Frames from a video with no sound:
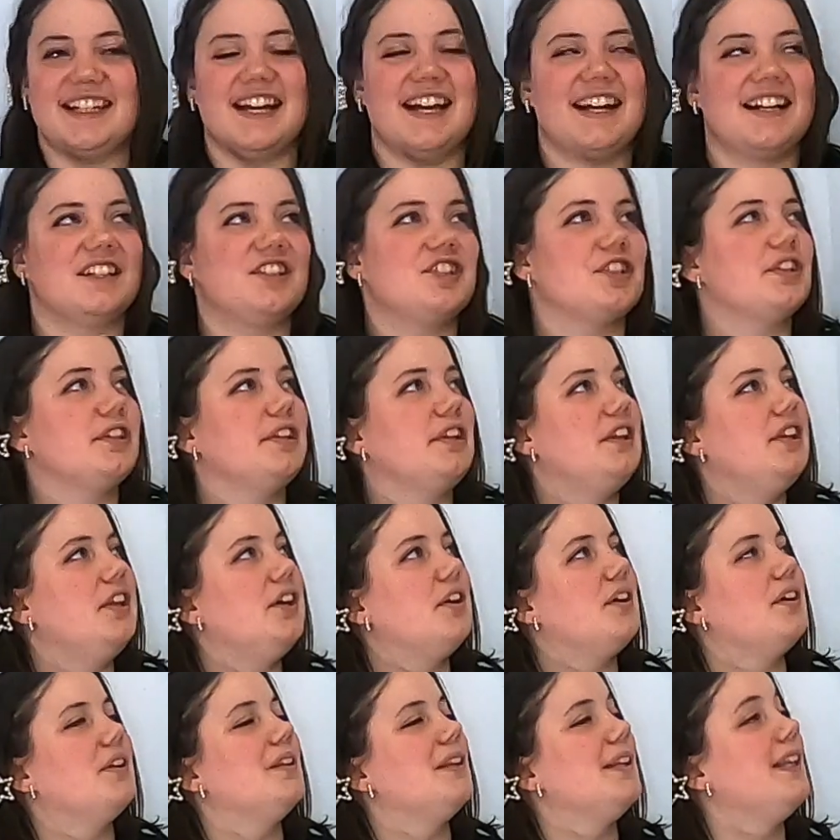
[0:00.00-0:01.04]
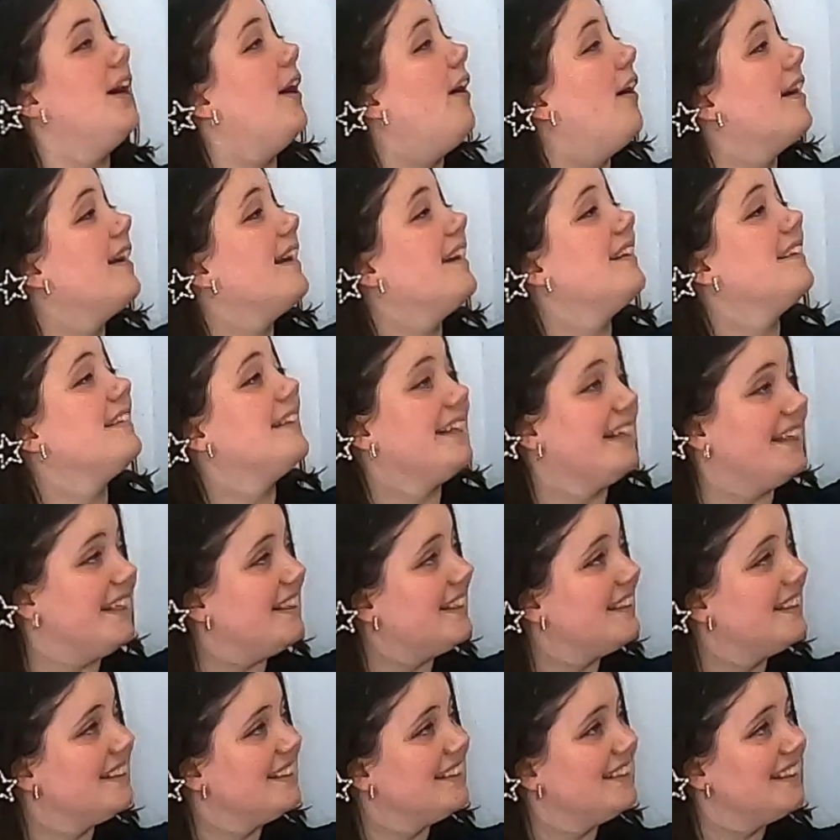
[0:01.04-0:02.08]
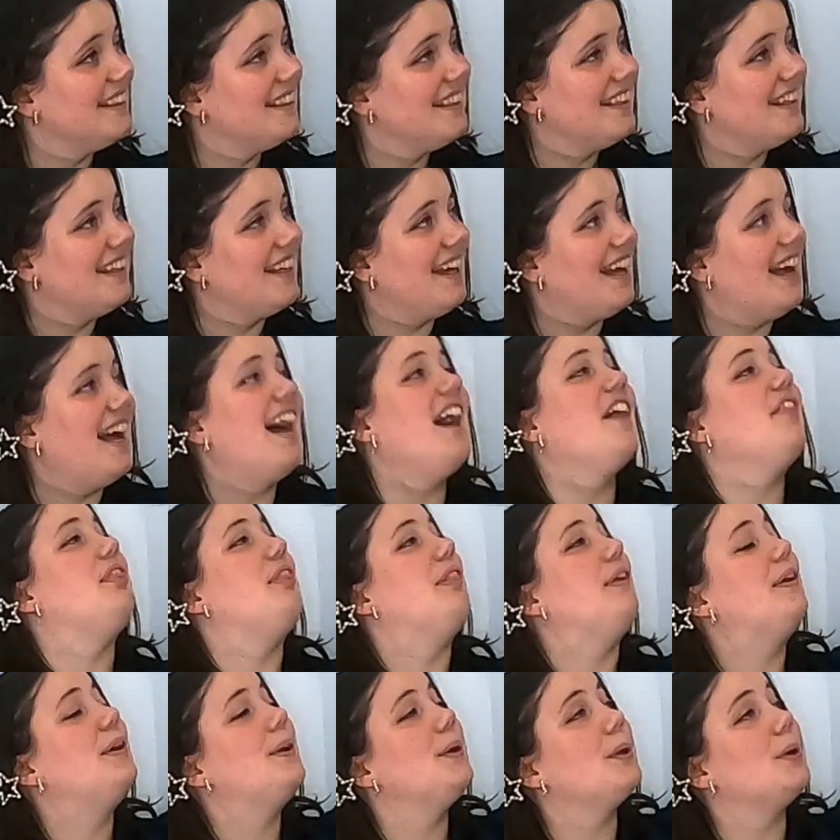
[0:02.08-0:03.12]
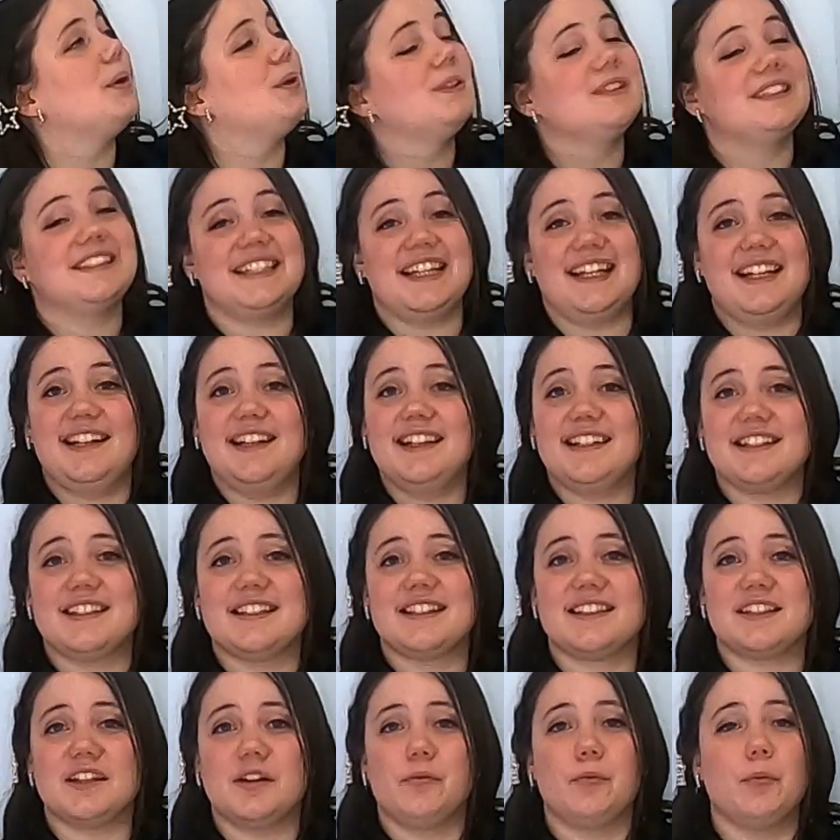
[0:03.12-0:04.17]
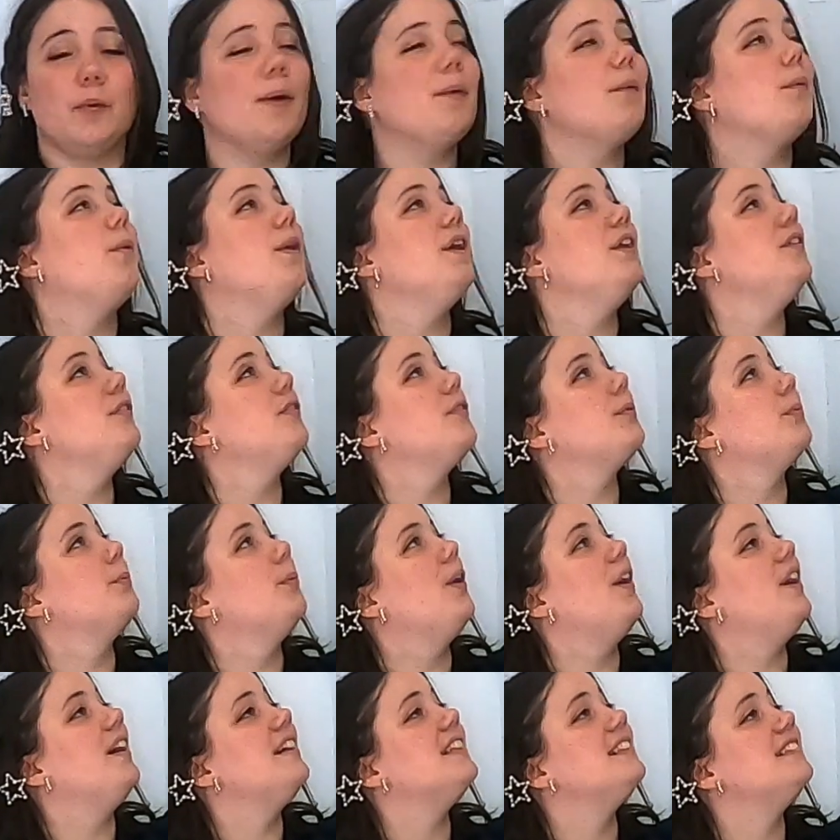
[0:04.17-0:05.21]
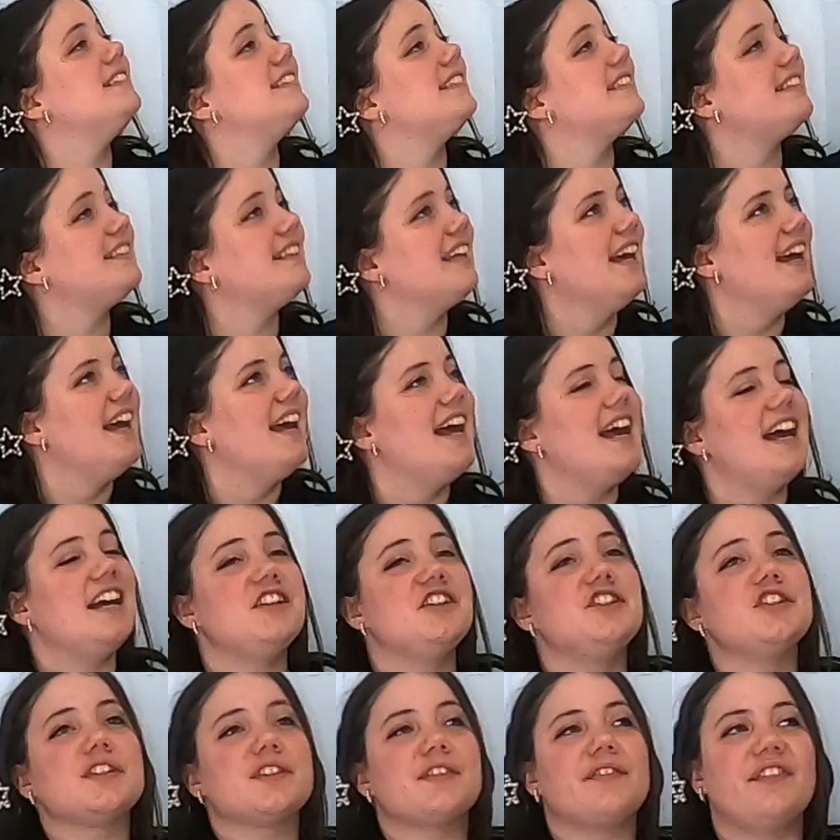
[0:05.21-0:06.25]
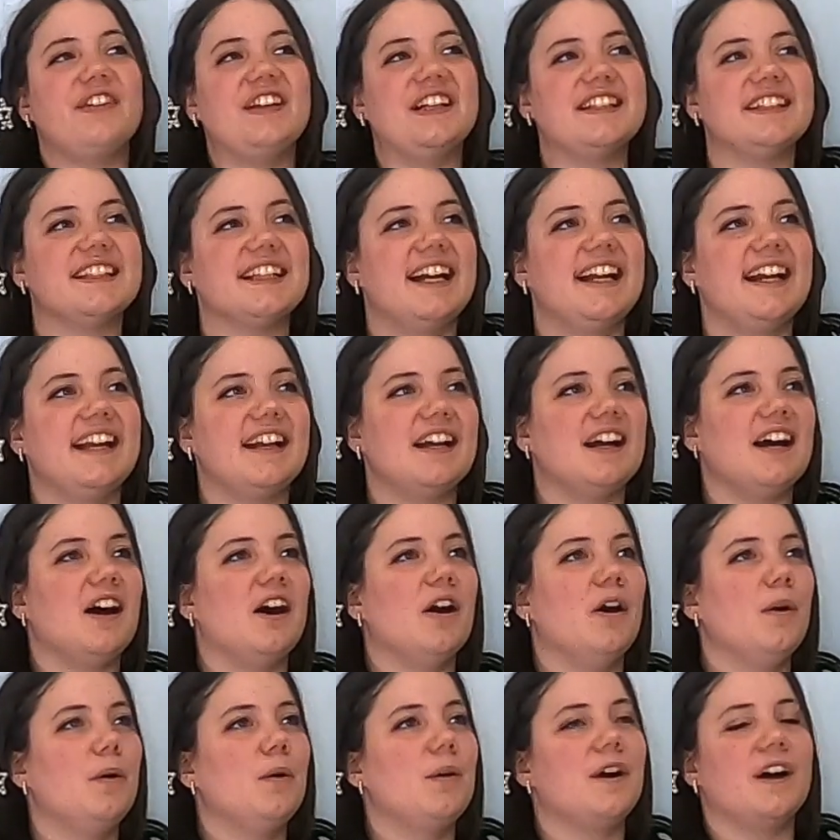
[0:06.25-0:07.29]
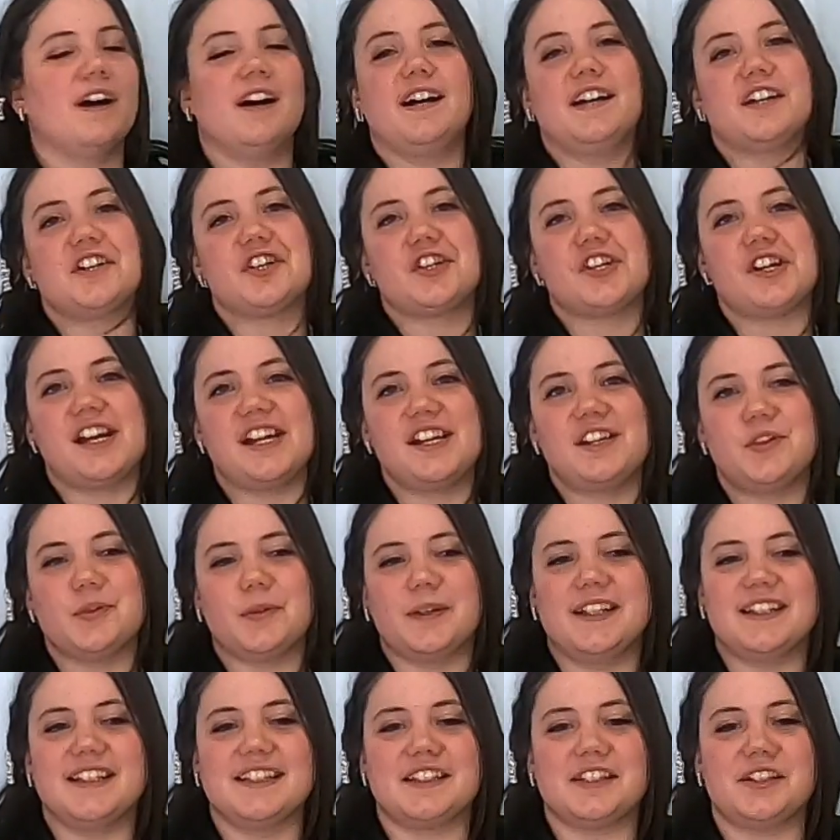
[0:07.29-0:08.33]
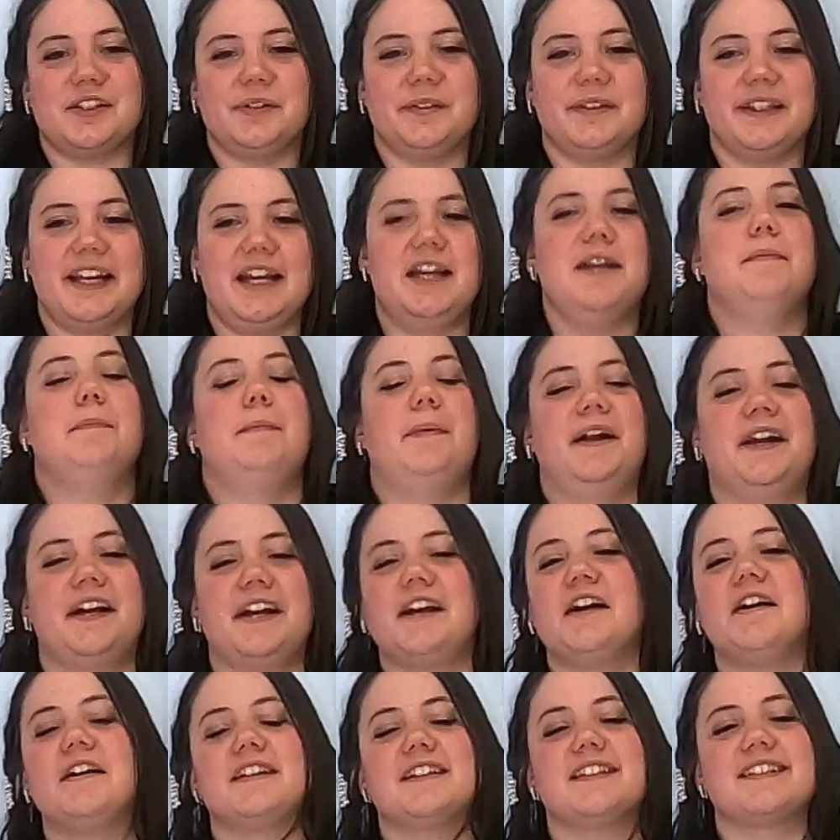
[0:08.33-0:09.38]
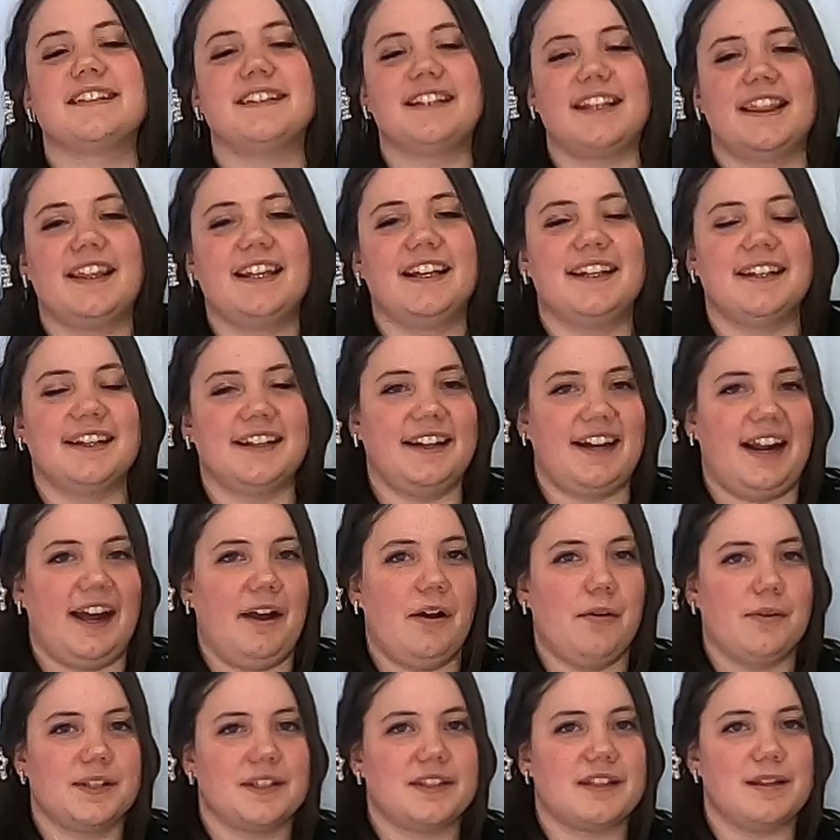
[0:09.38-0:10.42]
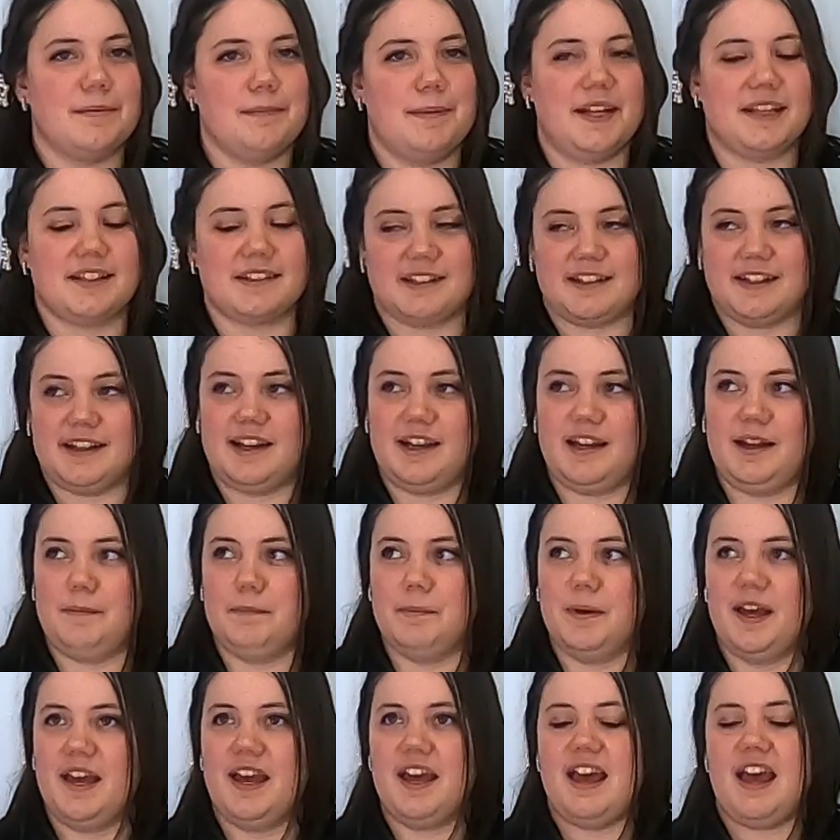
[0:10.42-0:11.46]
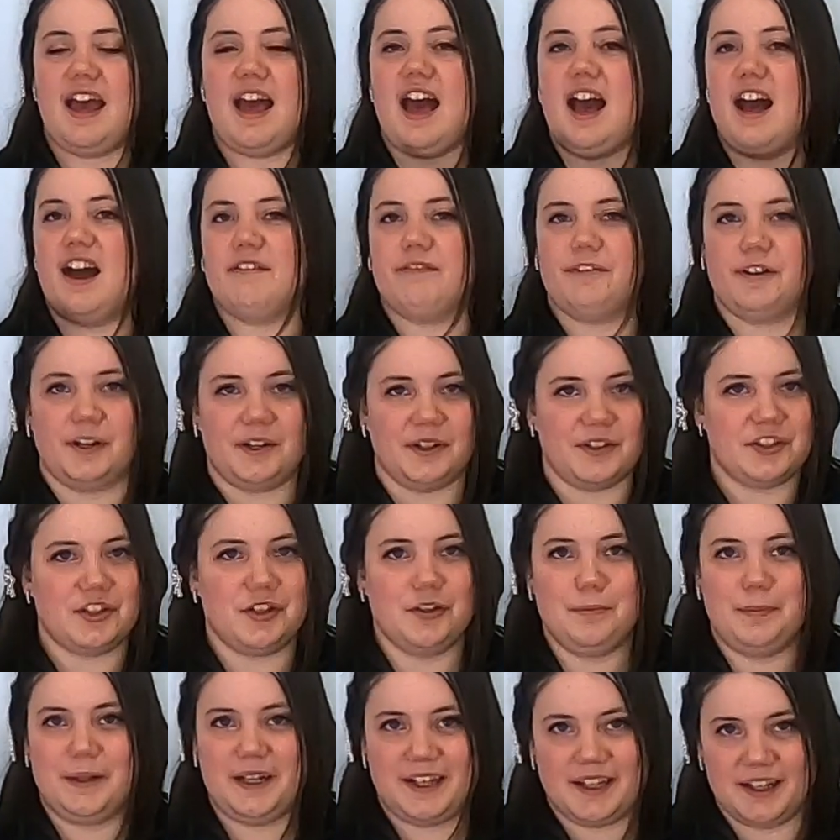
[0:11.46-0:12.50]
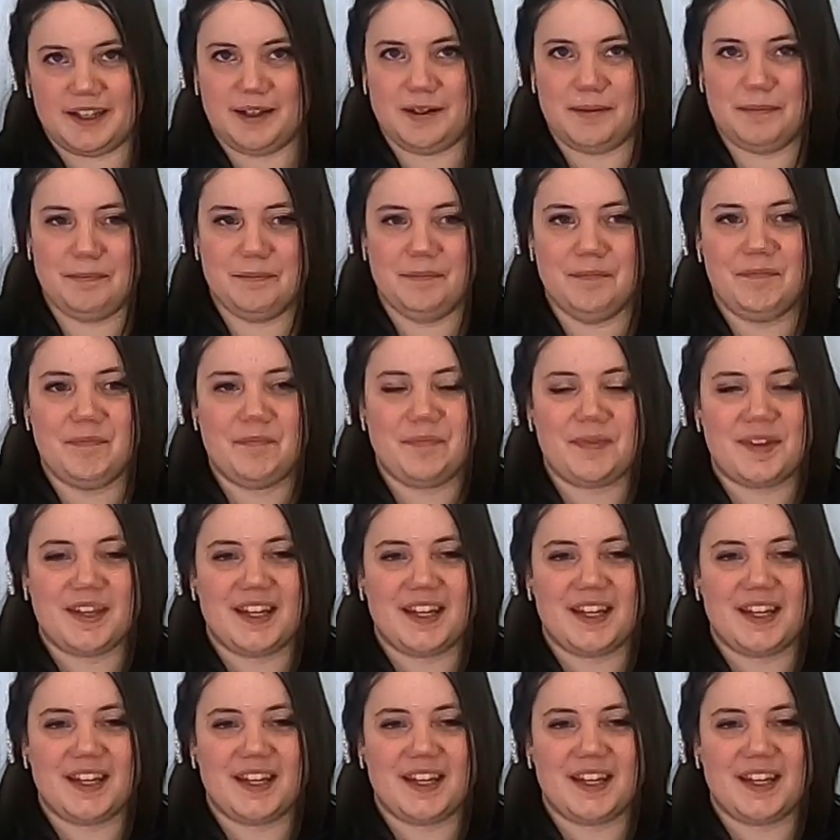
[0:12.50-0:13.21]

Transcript: to kind of just look longingly at the good old days of what once was and just feel like, oh gosh, I joined it too late. But I honestly think now is the best time ever to become